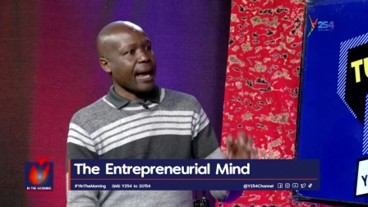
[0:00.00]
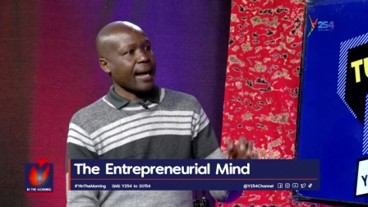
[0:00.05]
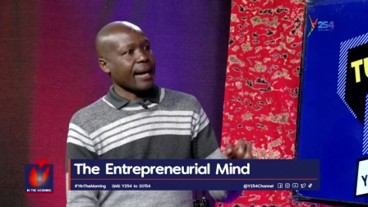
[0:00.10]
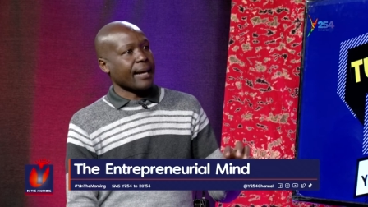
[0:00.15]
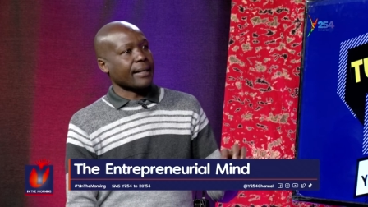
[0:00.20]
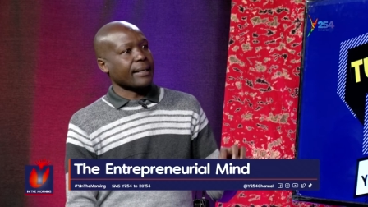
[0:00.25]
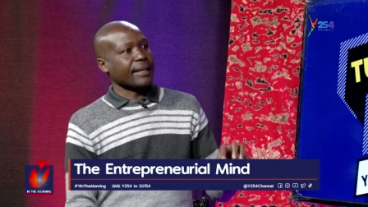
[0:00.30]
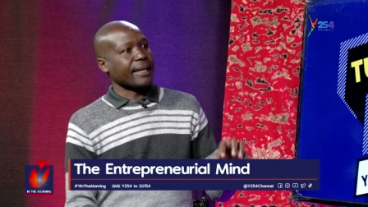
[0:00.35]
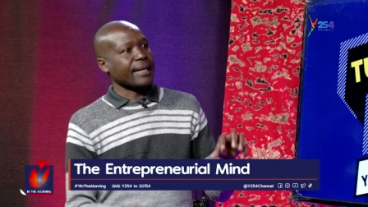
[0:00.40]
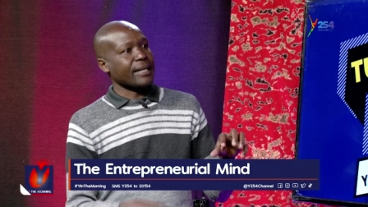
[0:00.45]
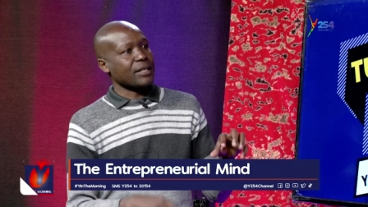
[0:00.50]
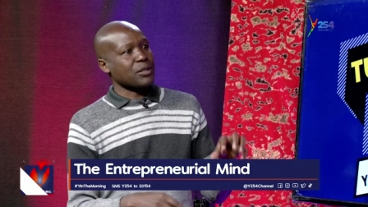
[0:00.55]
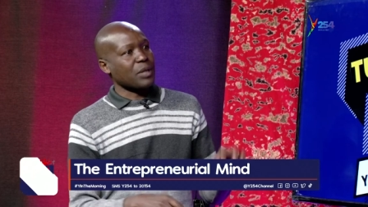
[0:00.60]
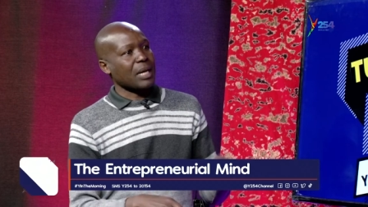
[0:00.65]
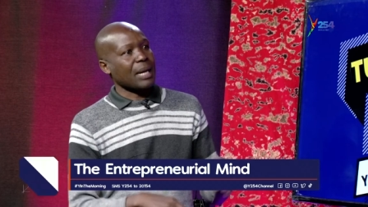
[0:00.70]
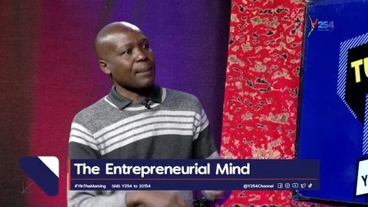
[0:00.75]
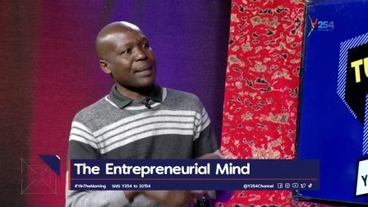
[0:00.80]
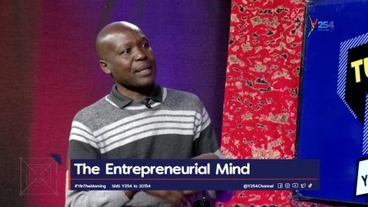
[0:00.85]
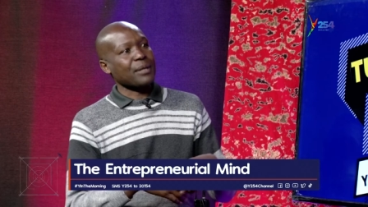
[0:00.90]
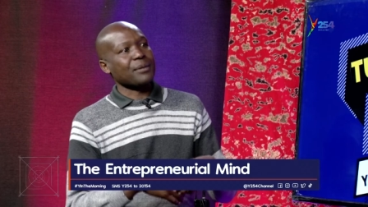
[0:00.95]
And it's
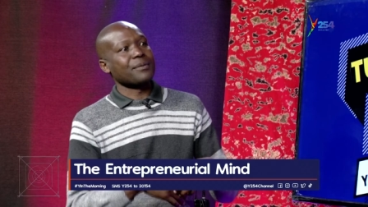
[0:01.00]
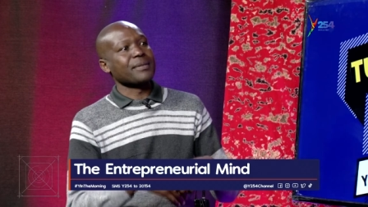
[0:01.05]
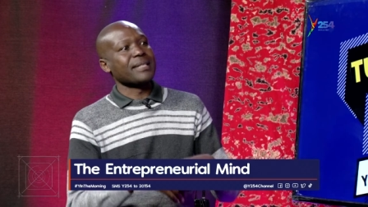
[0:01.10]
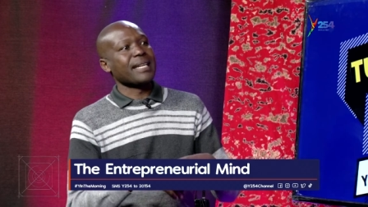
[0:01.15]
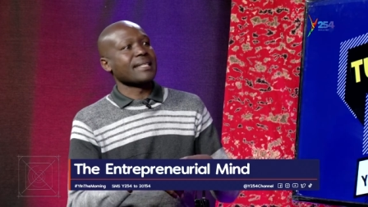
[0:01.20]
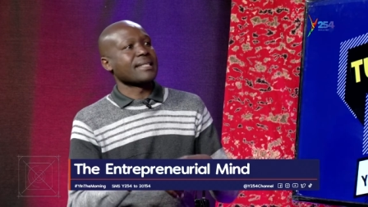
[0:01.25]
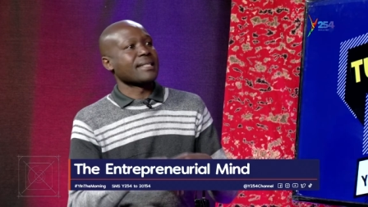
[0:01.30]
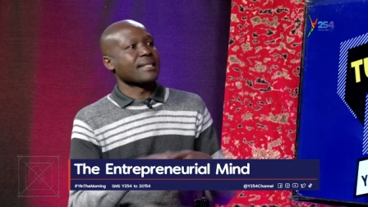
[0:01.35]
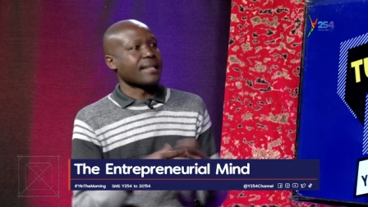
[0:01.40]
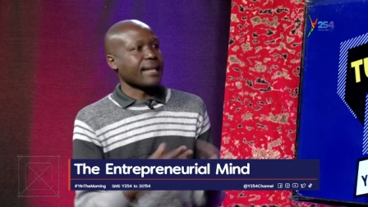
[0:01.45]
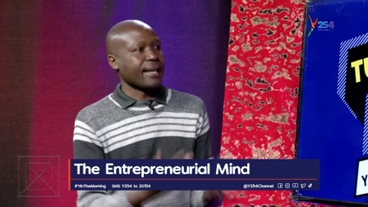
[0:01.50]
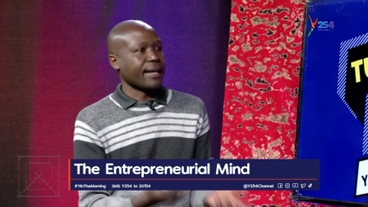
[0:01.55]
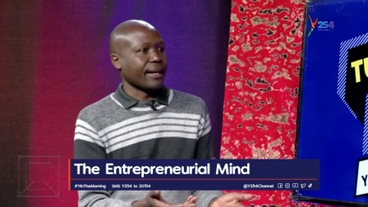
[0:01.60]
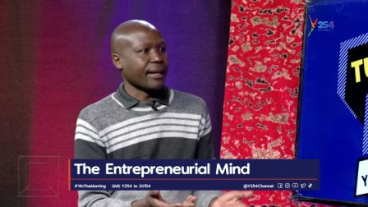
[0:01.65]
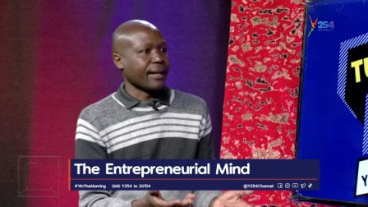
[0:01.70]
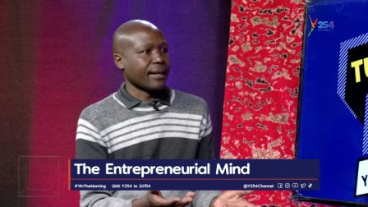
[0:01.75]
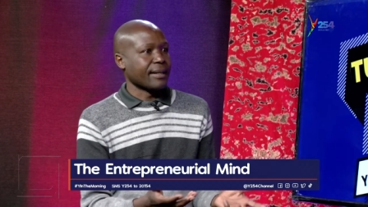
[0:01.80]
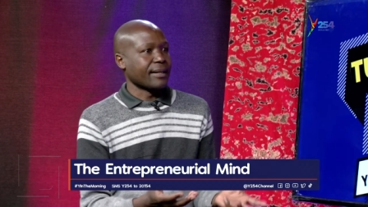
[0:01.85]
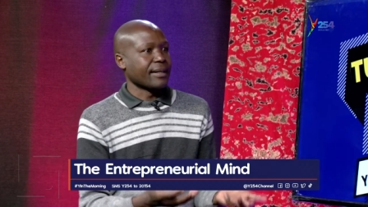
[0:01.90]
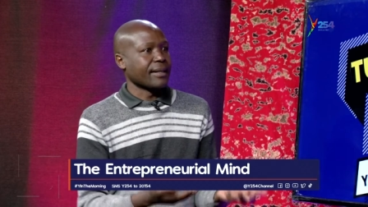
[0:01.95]
not a matter of just staying.